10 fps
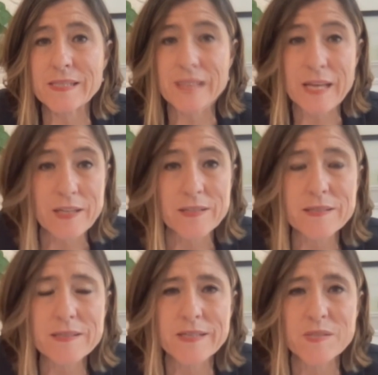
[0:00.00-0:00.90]

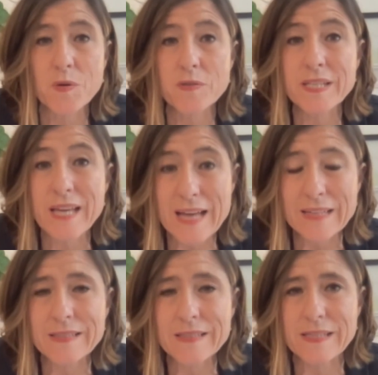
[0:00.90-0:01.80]
second is what
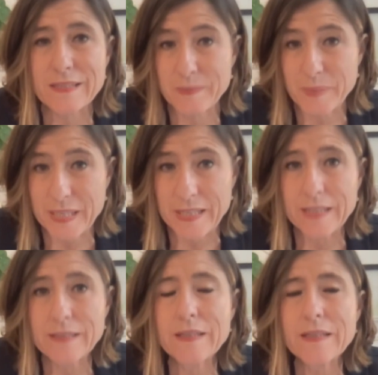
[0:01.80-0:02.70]
Jan said at the
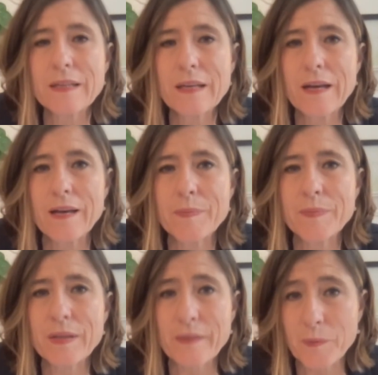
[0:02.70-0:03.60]
beginning.
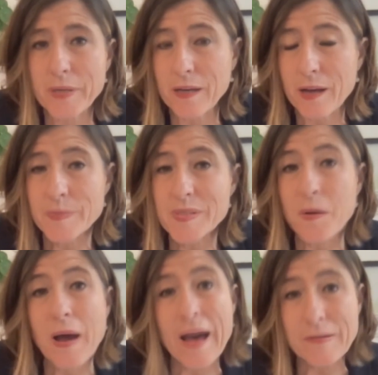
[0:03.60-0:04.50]
I think when it comes
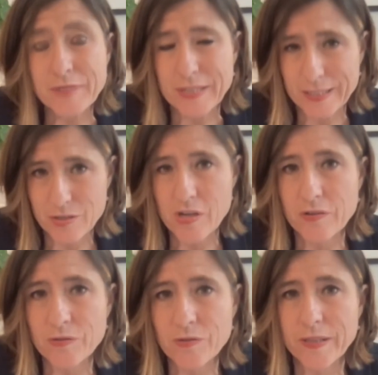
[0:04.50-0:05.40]
to Africa in
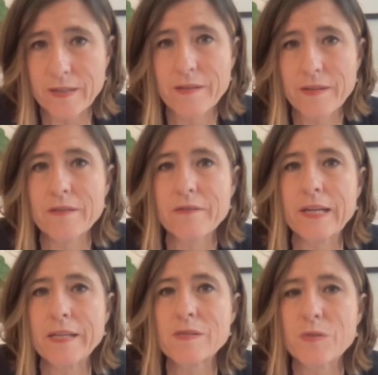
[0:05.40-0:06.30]
general and anything that
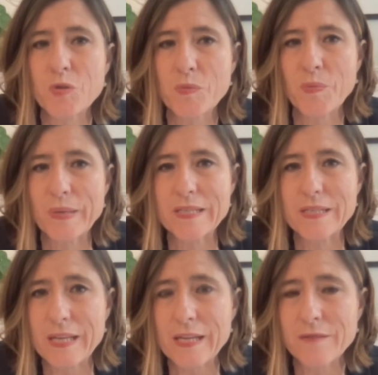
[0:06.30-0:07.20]
relates to human
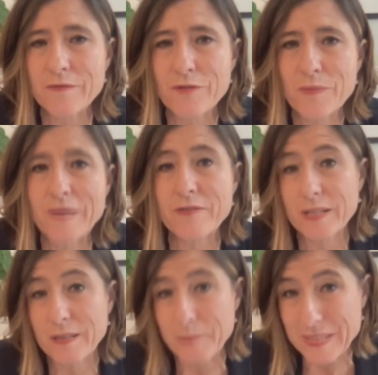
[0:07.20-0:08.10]
mobility in and from
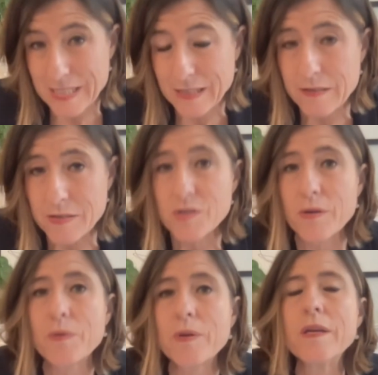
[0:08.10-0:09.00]
Africa, and particularly
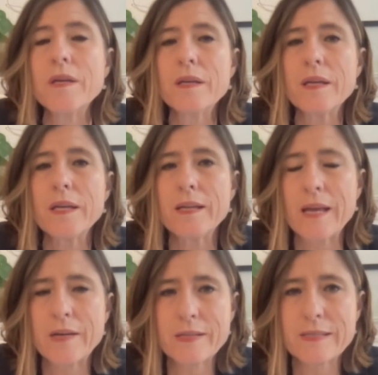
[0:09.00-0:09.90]
so in
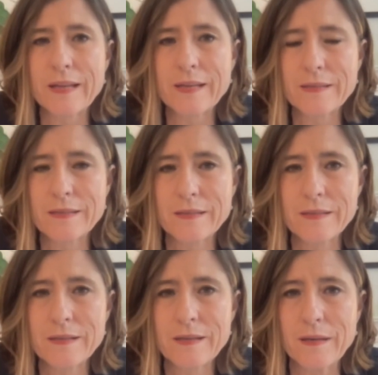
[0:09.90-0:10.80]
areas like
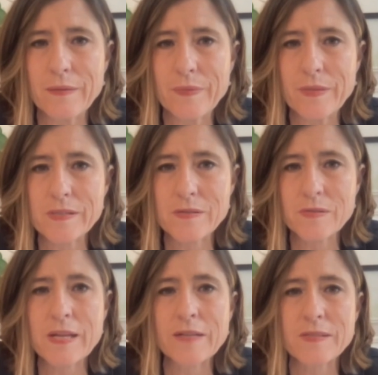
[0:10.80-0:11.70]
the
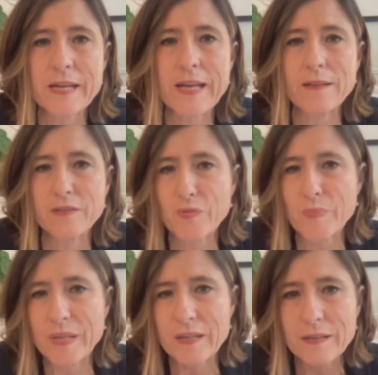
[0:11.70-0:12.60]
Sudano Sahel that have
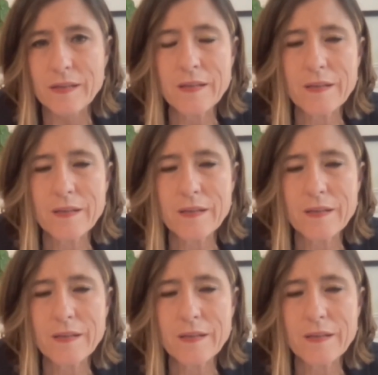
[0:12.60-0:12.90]
been,